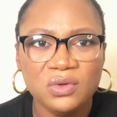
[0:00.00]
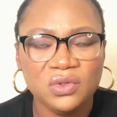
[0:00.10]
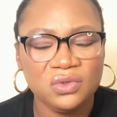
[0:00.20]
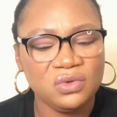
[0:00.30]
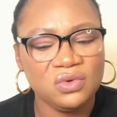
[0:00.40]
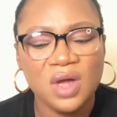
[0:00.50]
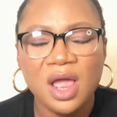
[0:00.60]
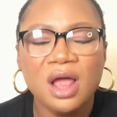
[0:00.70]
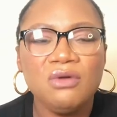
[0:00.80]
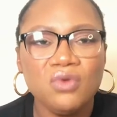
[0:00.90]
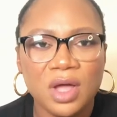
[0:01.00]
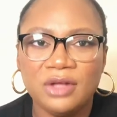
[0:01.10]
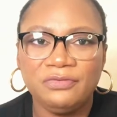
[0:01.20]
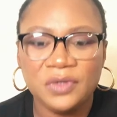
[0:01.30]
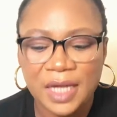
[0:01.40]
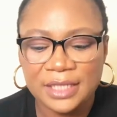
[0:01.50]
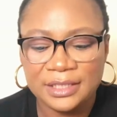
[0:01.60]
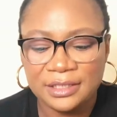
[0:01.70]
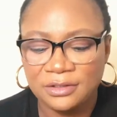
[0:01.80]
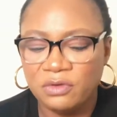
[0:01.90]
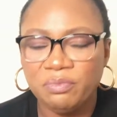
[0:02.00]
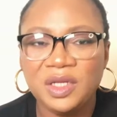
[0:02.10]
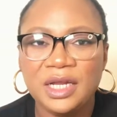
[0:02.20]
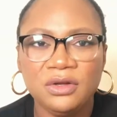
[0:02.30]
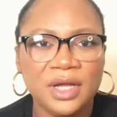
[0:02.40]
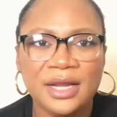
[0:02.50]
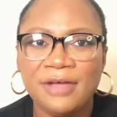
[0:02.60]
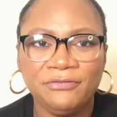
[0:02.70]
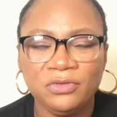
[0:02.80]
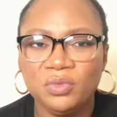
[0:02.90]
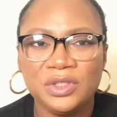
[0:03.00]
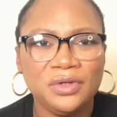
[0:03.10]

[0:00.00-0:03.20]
So look out for that. Something that you can have fun with.